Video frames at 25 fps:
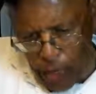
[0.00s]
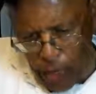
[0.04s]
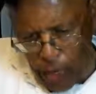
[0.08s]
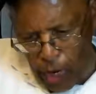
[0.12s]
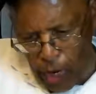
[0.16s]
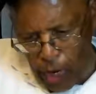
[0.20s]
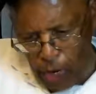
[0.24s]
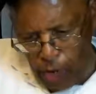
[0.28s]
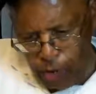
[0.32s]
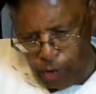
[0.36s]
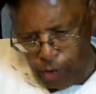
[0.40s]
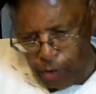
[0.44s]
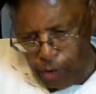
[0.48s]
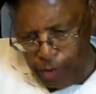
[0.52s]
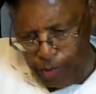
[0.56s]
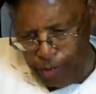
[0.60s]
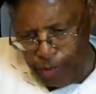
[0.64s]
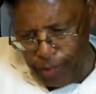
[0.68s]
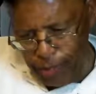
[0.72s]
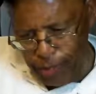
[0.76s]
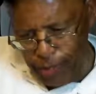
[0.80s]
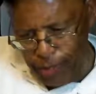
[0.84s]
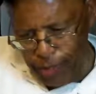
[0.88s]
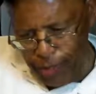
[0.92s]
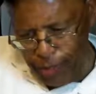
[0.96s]
Now,
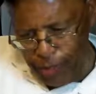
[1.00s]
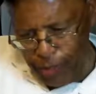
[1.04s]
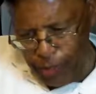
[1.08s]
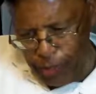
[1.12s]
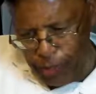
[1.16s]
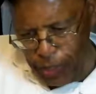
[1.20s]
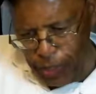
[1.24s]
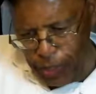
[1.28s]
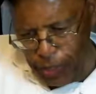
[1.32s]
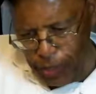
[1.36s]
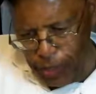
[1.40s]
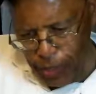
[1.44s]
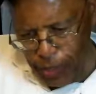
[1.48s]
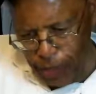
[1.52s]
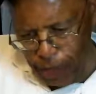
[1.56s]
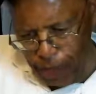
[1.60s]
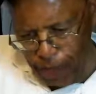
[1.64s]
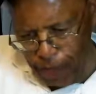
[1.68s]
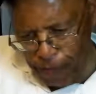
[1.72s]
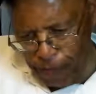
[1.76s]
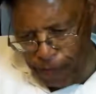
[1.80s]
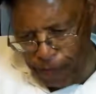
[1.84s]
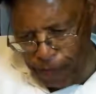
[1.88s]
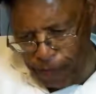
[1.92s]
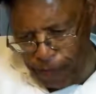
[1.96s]
Scripture teaches
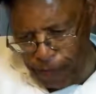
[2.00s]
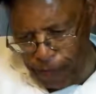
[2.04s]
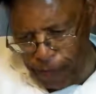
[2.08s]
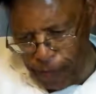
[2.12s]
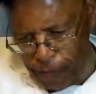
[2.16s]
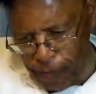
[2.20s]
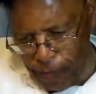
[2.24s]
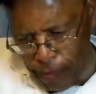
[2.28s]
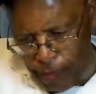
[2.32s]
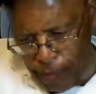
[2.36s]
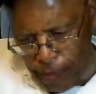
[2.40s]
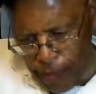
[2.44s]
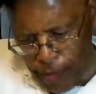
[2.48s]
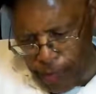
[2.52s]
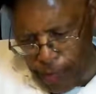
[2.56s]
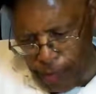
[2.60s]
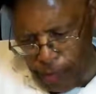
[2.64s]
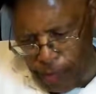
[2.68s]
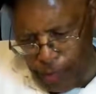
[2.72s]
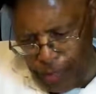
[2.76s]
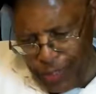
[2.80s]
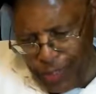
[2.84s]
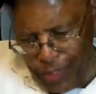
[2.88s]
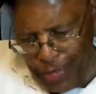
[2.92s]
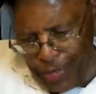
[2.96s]

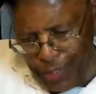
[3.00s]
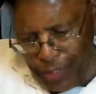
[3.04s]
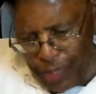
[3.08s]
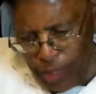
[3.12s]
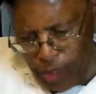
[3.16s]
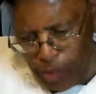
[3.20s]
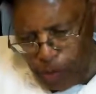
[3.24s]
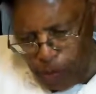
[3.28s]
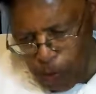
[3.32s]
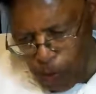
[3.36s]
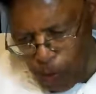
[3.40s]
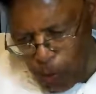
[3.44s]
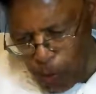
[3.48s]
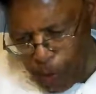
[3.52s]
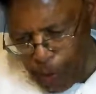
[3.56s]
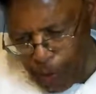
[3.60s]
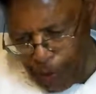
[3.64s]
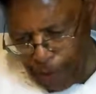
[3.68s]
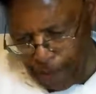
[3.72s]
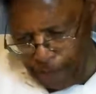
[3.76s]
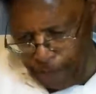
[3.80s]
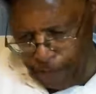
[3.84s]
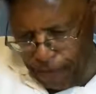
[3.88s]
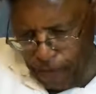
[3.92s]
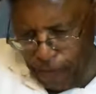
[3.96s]
it was at this
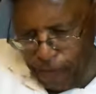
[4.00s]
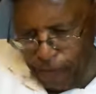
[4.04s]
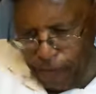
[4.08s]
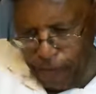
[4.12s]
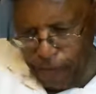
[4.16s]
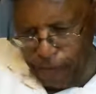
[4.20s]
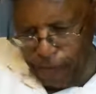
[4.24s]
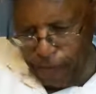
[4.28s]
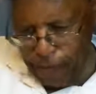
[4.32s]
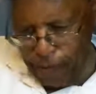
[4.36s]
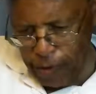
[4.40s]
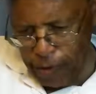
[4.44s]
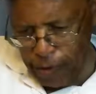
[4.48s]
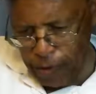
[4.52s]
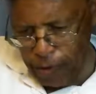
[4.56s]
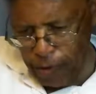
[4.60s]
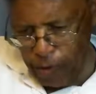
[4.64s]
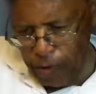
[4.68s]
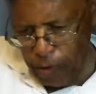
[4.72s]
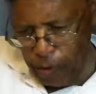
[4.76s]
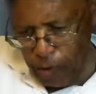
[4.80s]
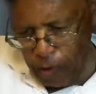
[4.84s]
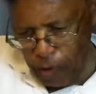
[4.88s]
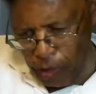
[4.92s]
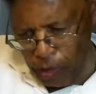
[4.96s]
point when the father
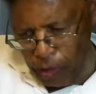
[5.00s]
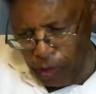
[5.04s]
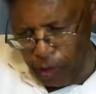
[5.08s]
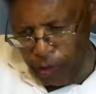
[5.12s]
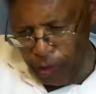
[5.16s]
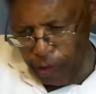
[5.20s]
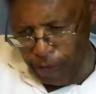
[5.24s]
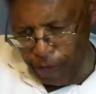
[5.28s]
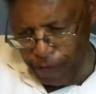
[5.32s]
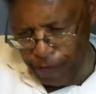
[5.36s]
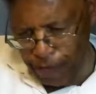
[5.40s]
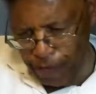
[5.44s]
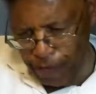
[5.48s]
called